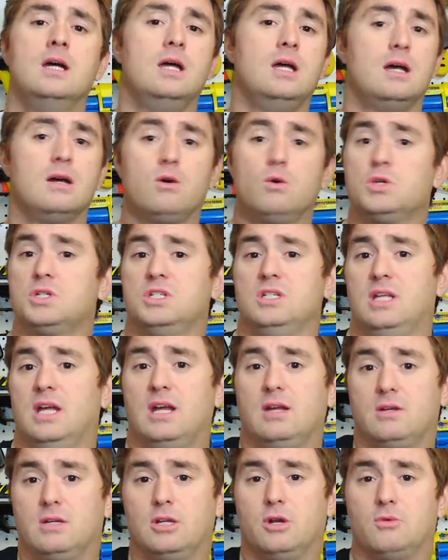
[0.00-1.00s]
Of course, today,
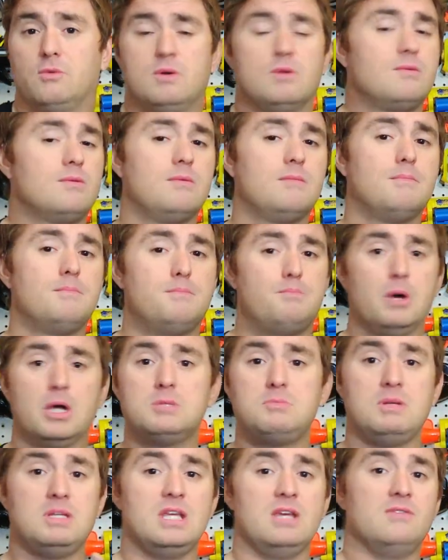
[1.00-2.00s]
you know, Buzz
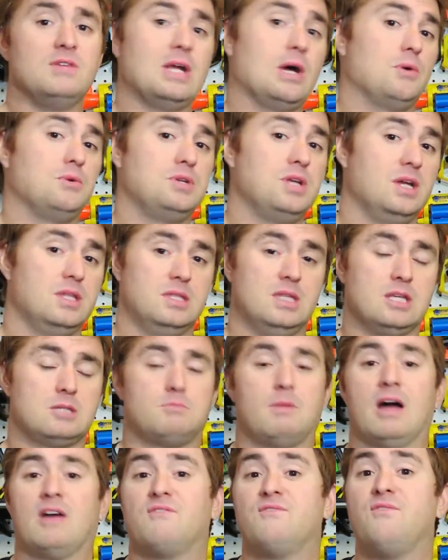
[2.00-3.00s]
Bee's even outdone this
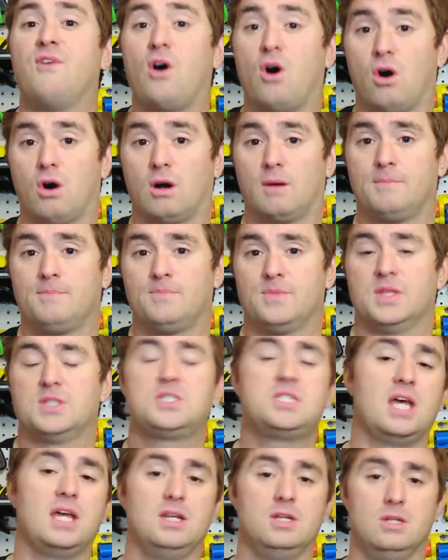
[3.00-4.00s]
by far. The
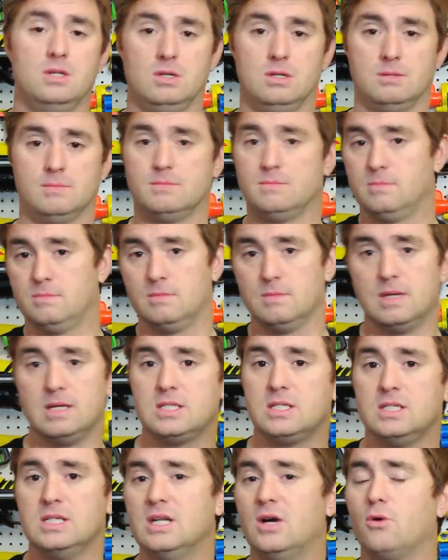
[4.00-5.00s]
Sentinel
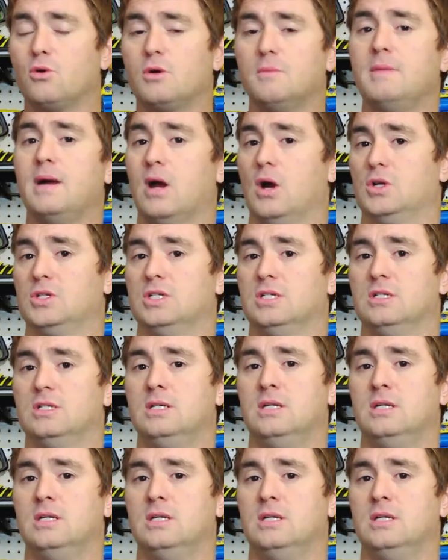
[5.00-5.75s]
is no comparison.